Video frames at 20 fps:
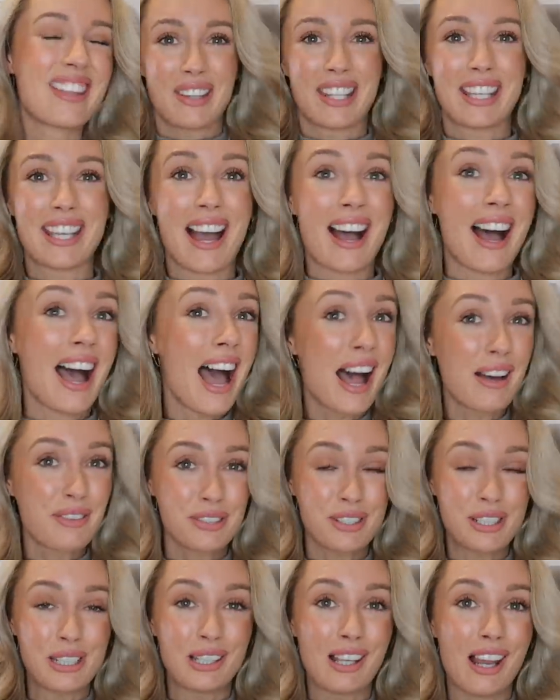yeah,
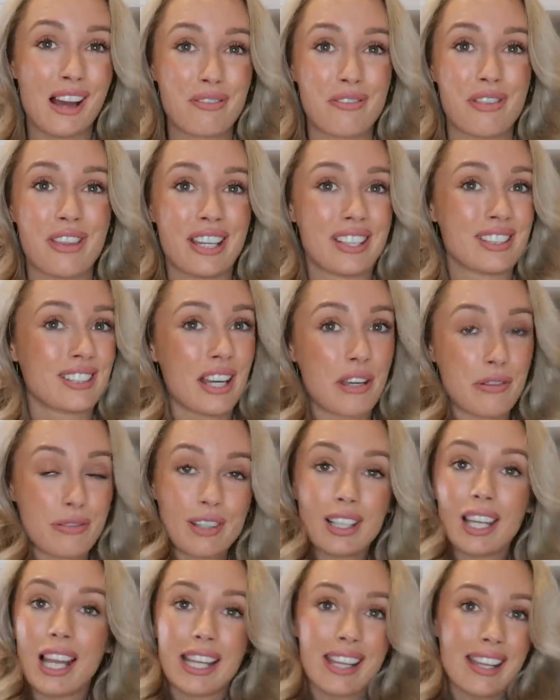absolutely love this. I
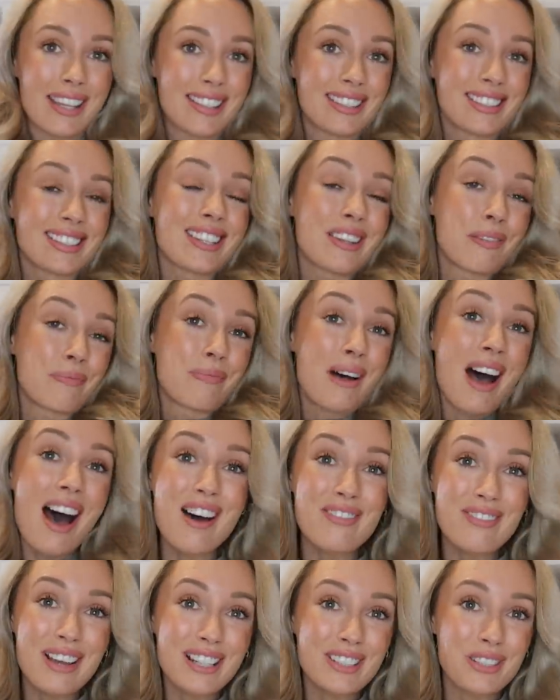feel like it is the
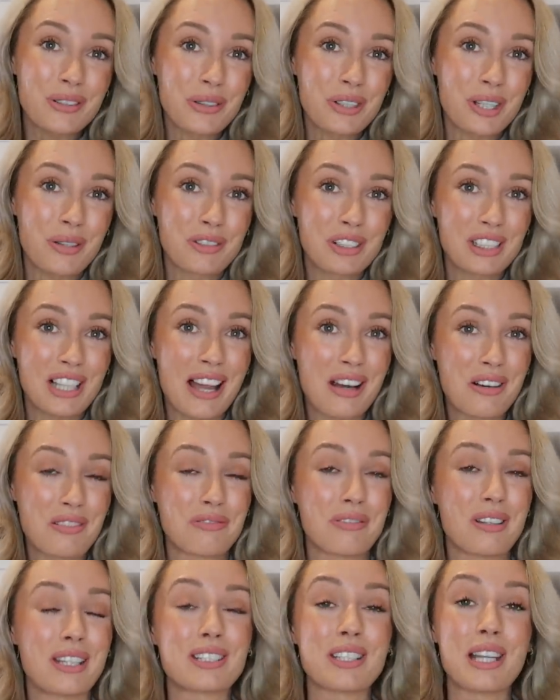perfect autumnal
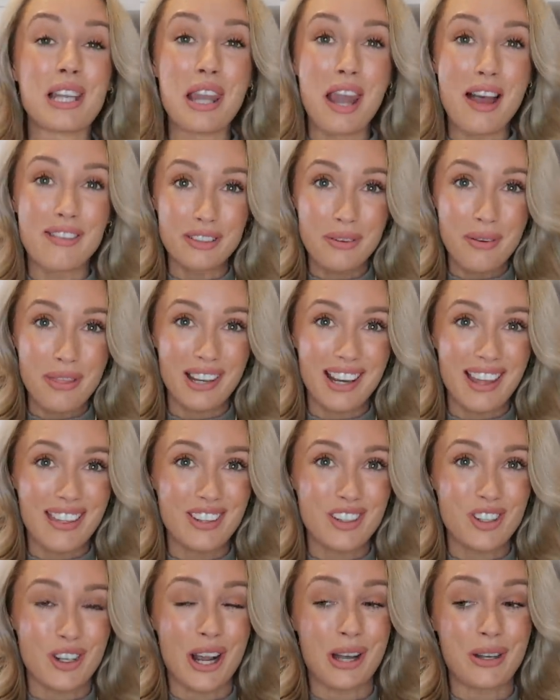outfit. Love it with the leather
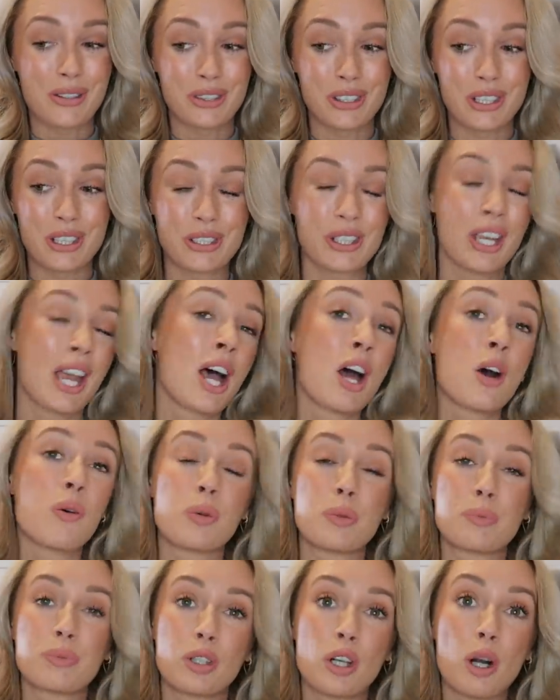trousers.
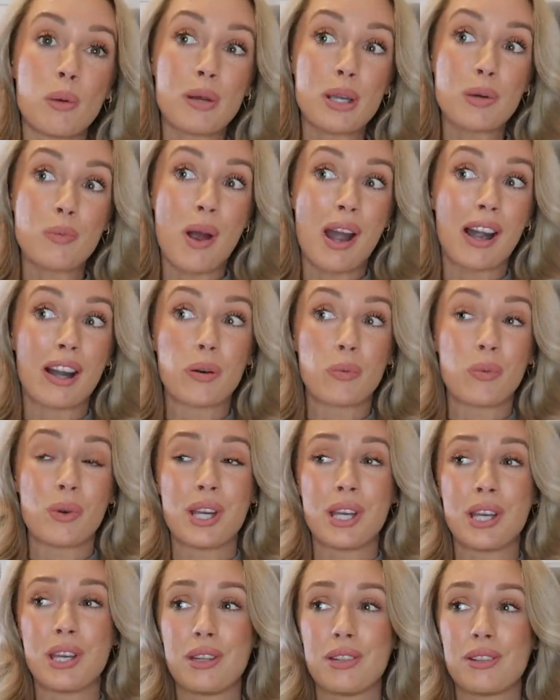Would probably wear it
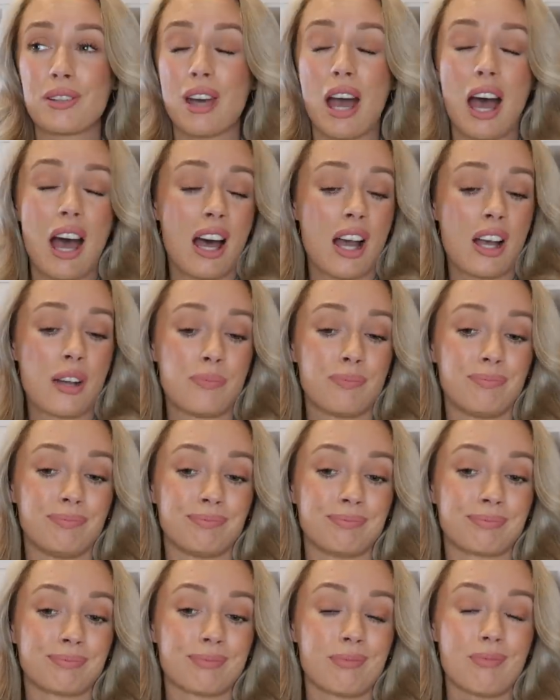with
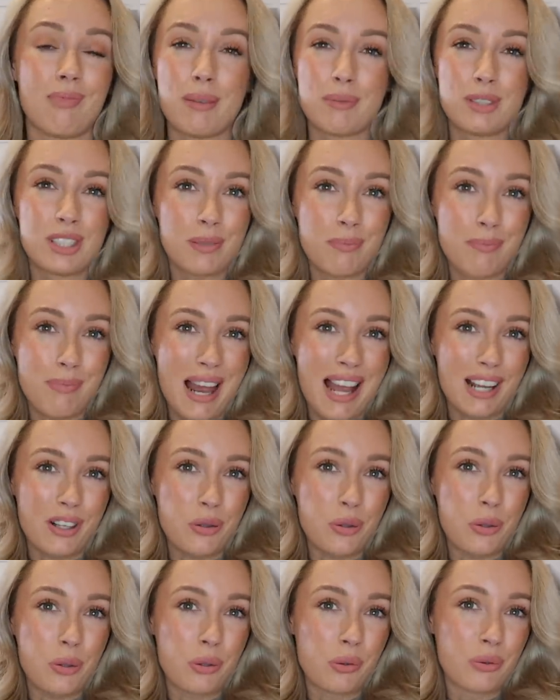um, maybe some black
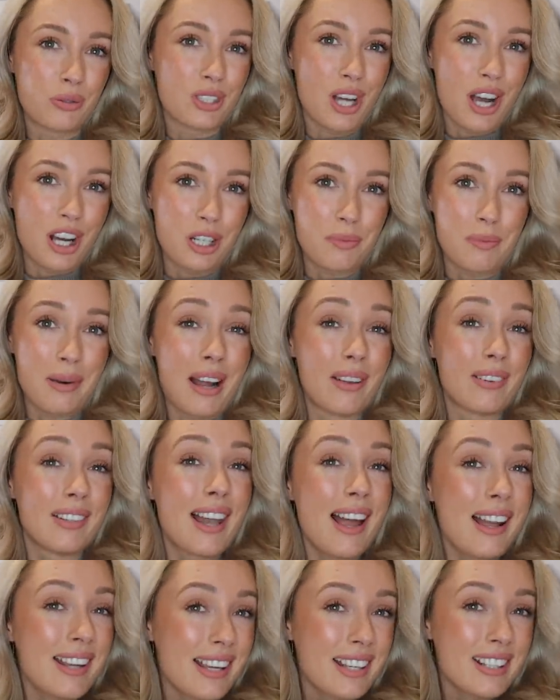or dark brown
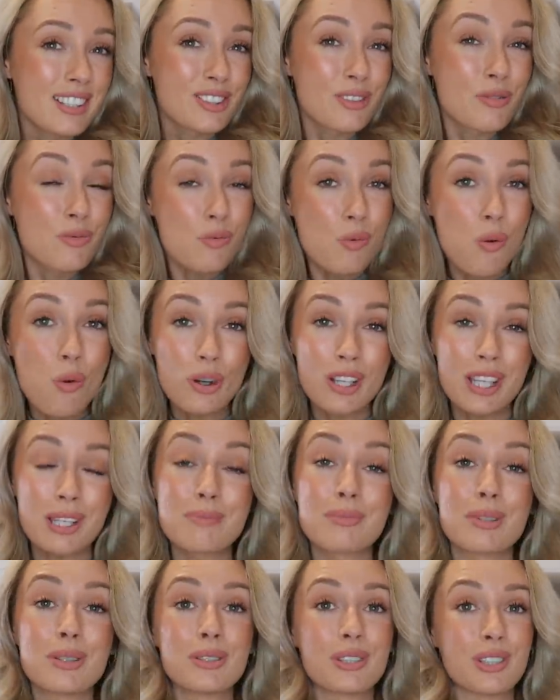leggings and walking
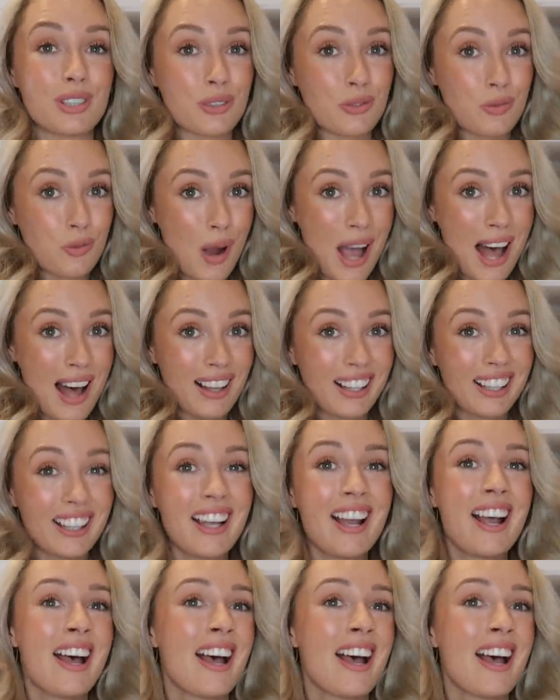boots as well.